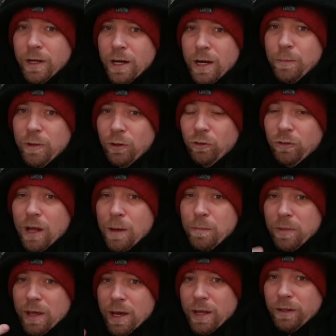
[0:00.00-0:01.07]
I'm this,
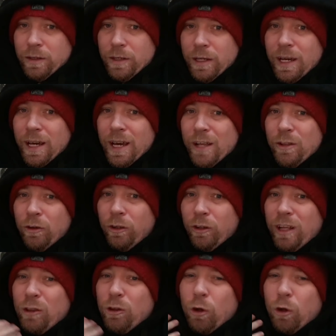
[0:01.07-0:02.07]
I'm that. And